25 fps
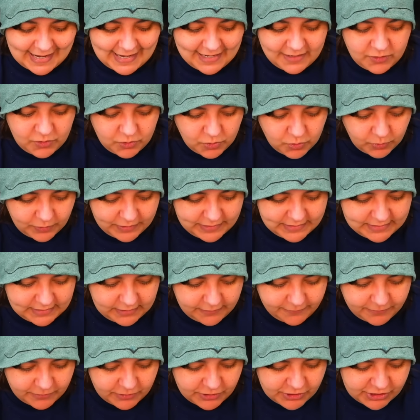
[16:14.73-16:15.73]
and noisy
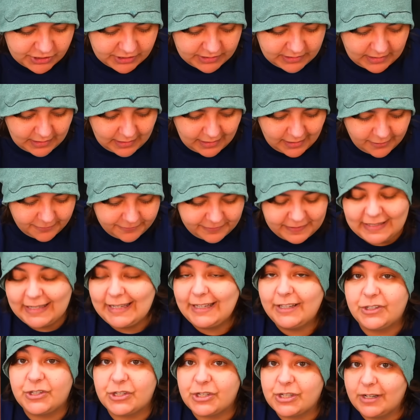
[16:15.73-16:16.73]
version of
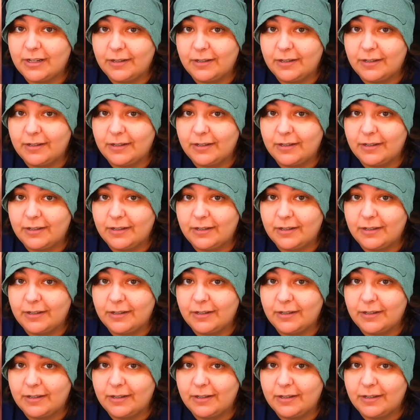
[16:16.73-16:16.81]
each